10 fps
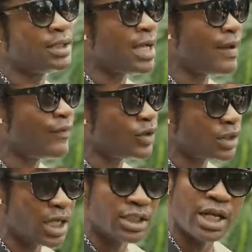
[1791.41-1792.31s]
say, first
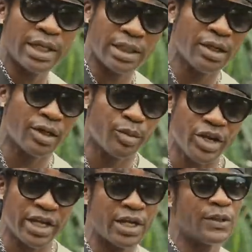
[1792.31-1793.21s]
time she get a little
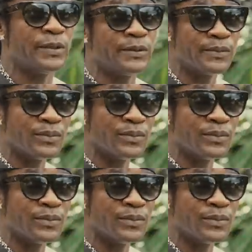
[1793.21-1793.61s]
break, you know.